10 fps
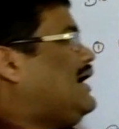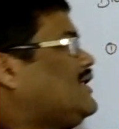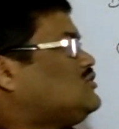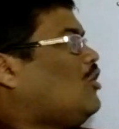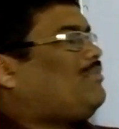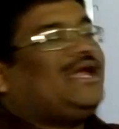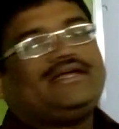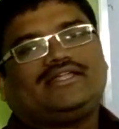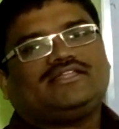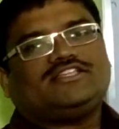is
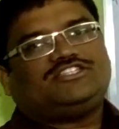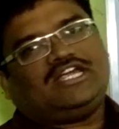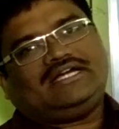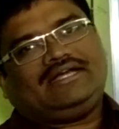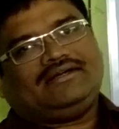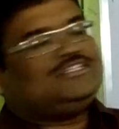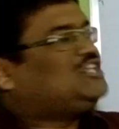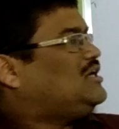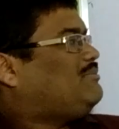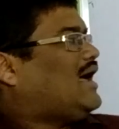operating this
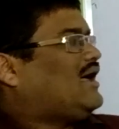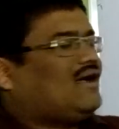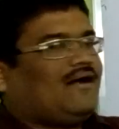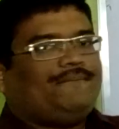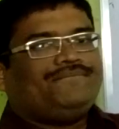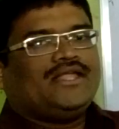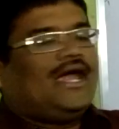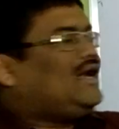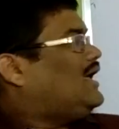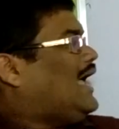GenBank,
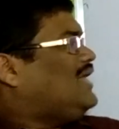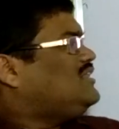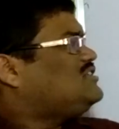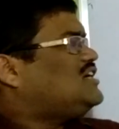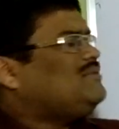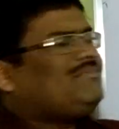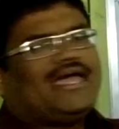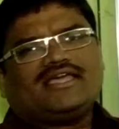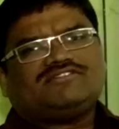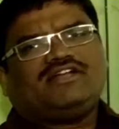and this
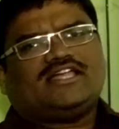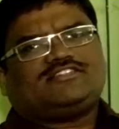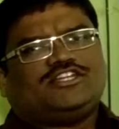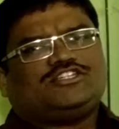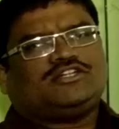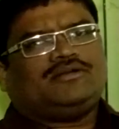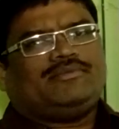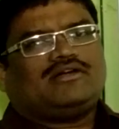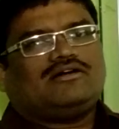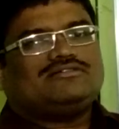GenBank is very essential
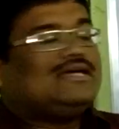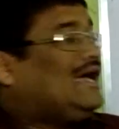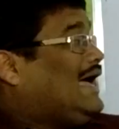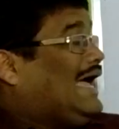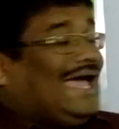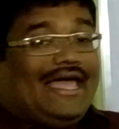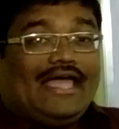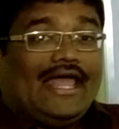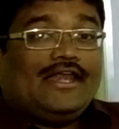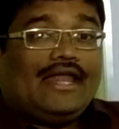because
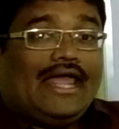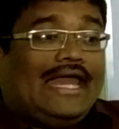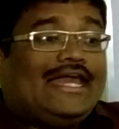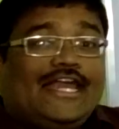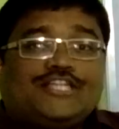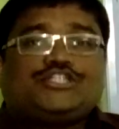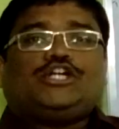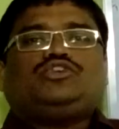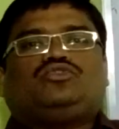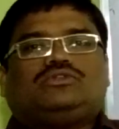in
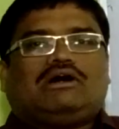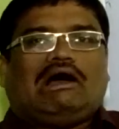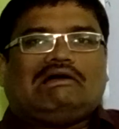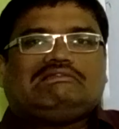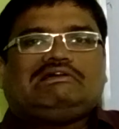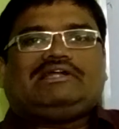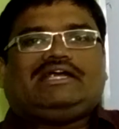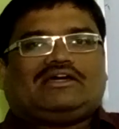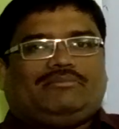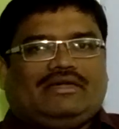addition to the other
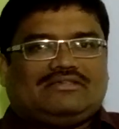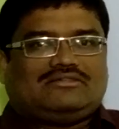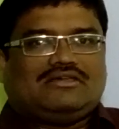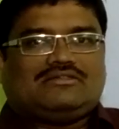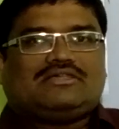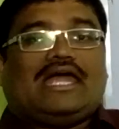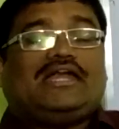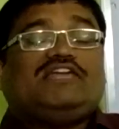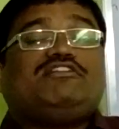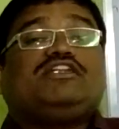databases
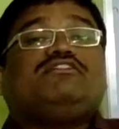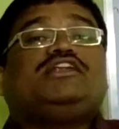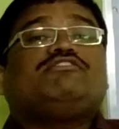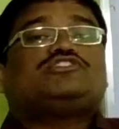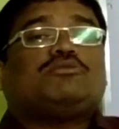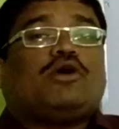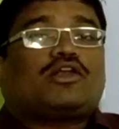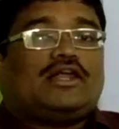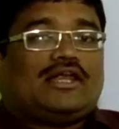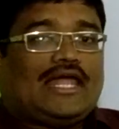and even individual
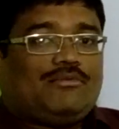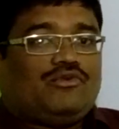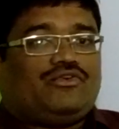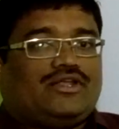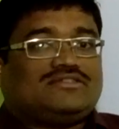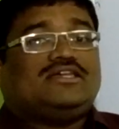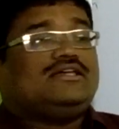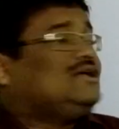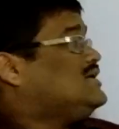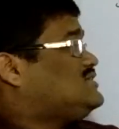molecular laboratories,
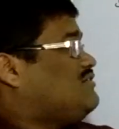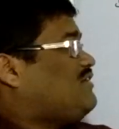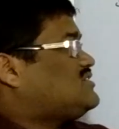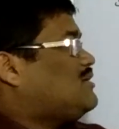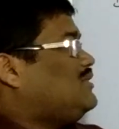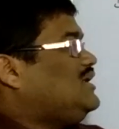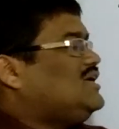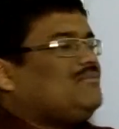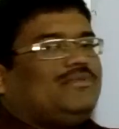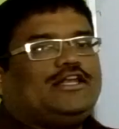say for example
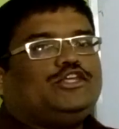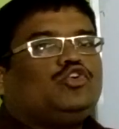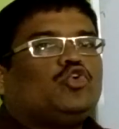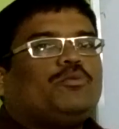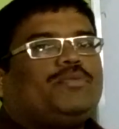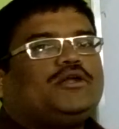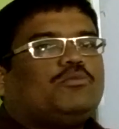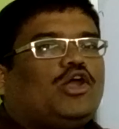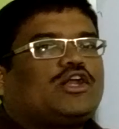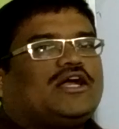EMBL, European
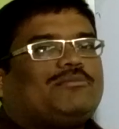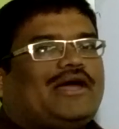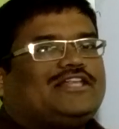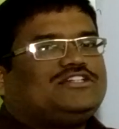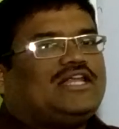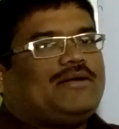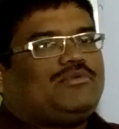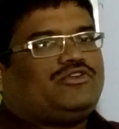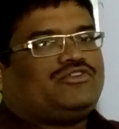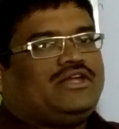Molecular Biology
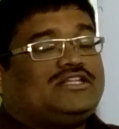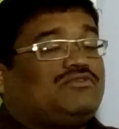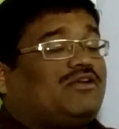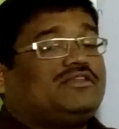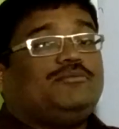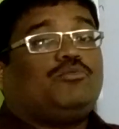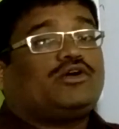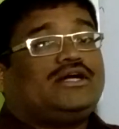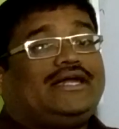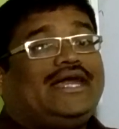Laboratory, it's one of the
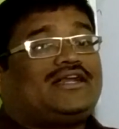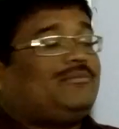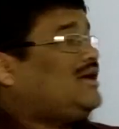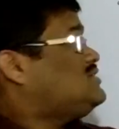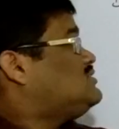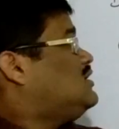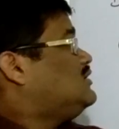important database,